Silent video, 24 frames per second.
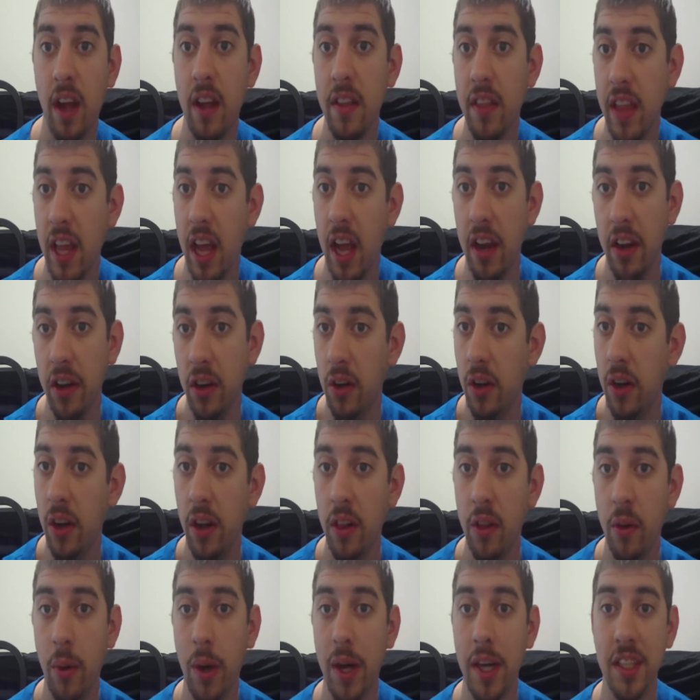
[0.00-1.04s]
find the idol.
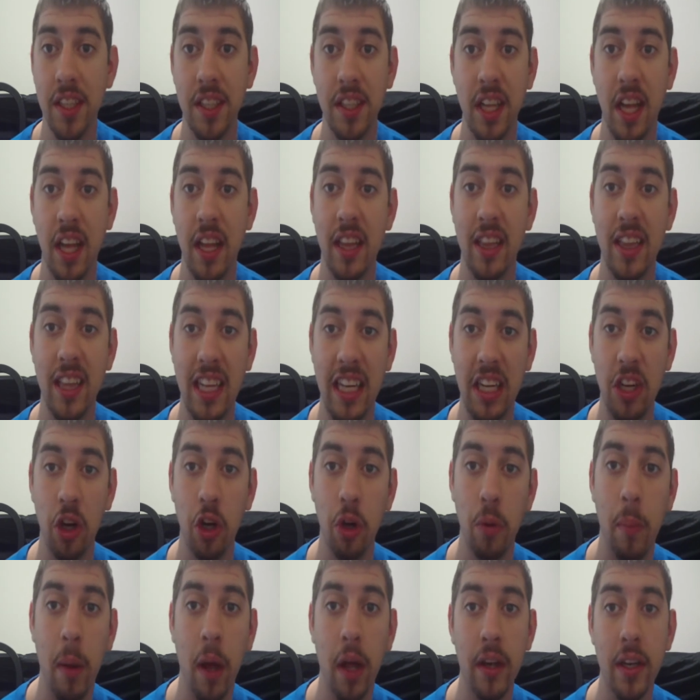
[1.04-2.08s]
Otherwise, I think
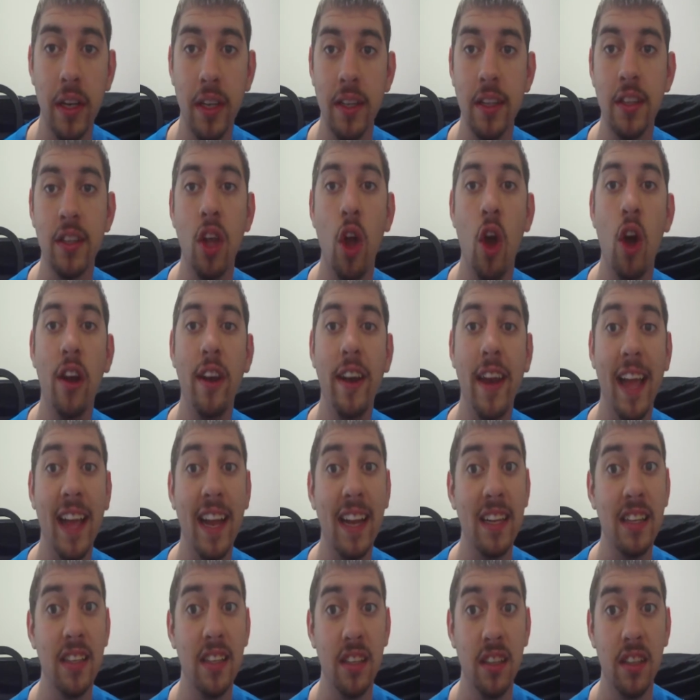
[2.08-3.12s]
her butt is gone
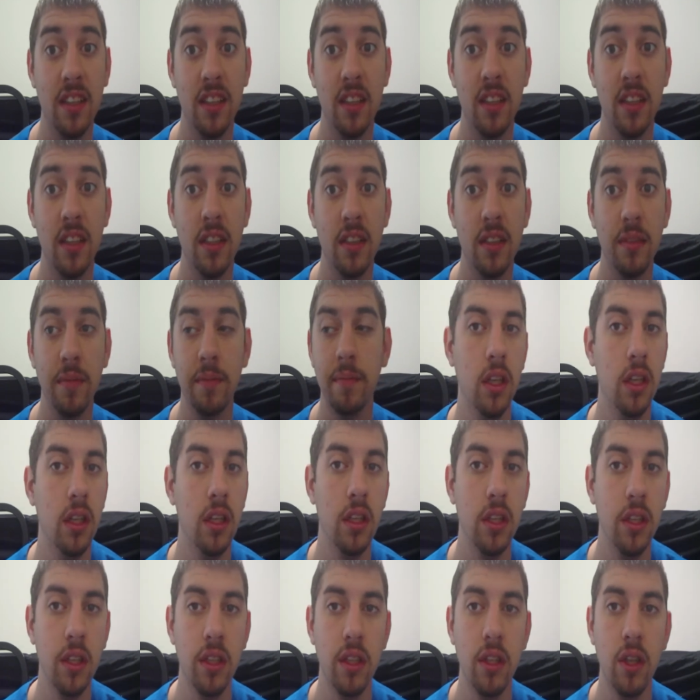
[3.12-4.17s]
next.
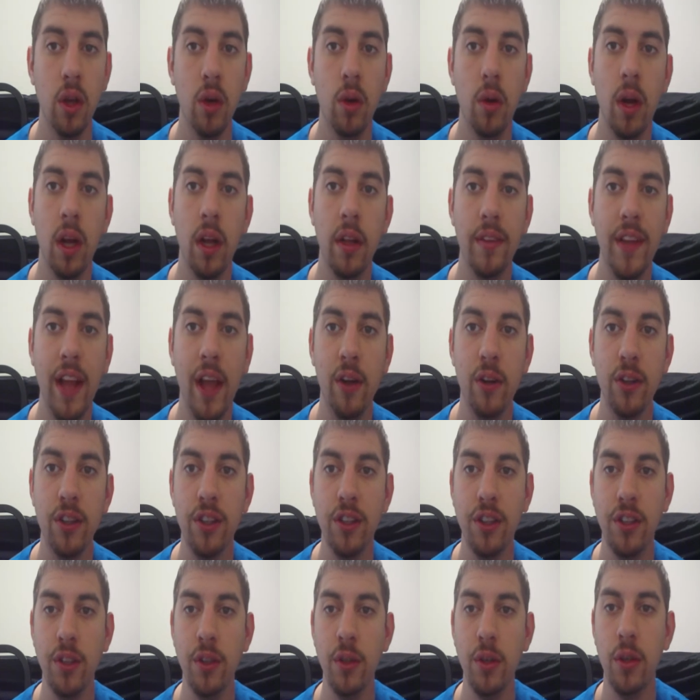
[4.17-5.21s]
So, now I'll
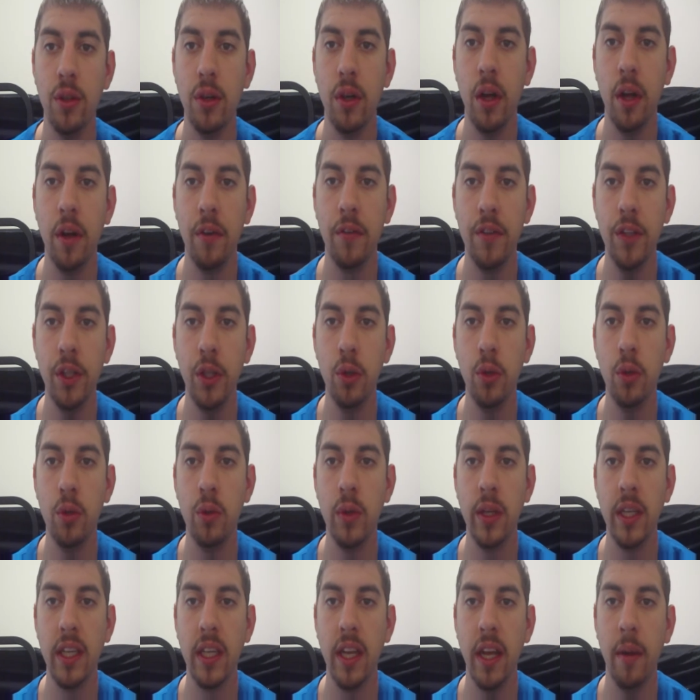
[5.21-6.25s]
just do a few
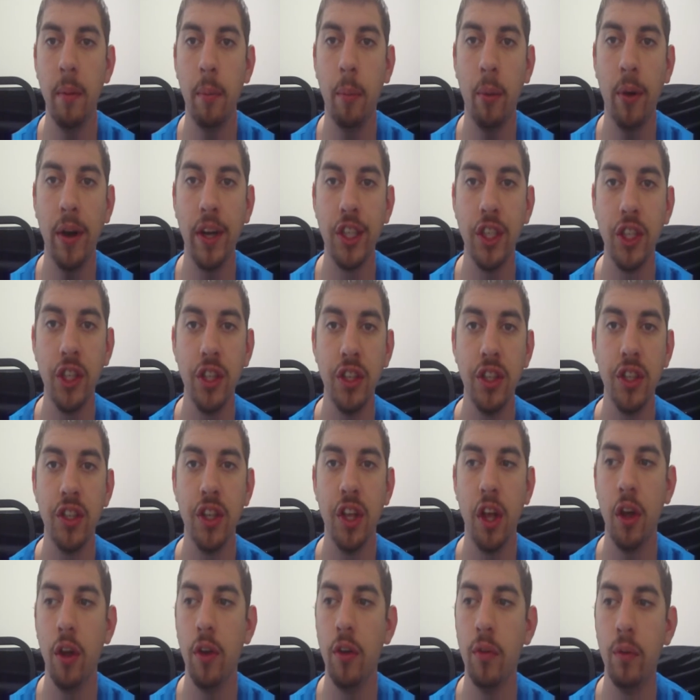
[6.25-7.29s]
quick
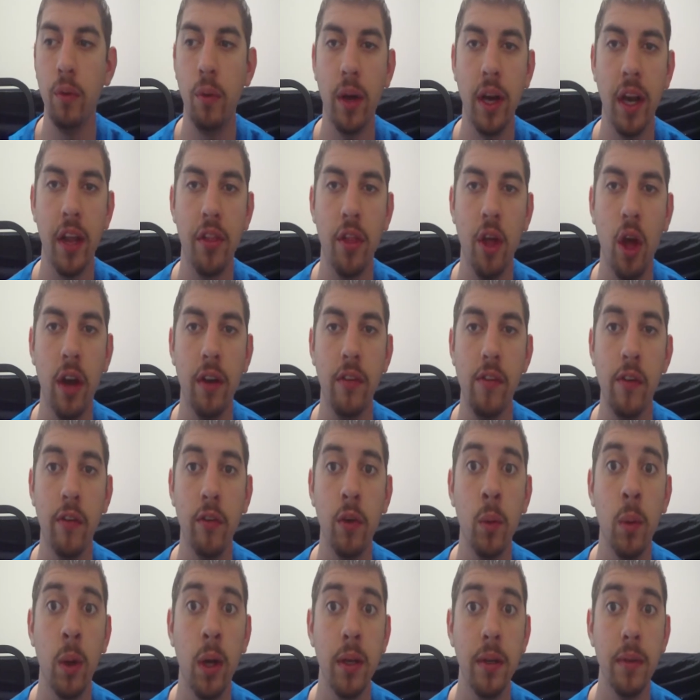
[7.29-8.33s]
impressions of what I thought of
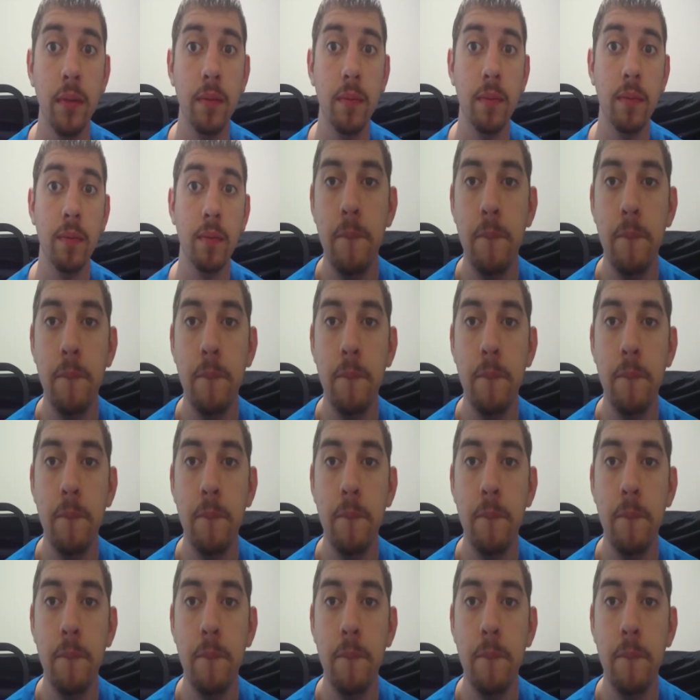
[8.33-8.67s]
everyone.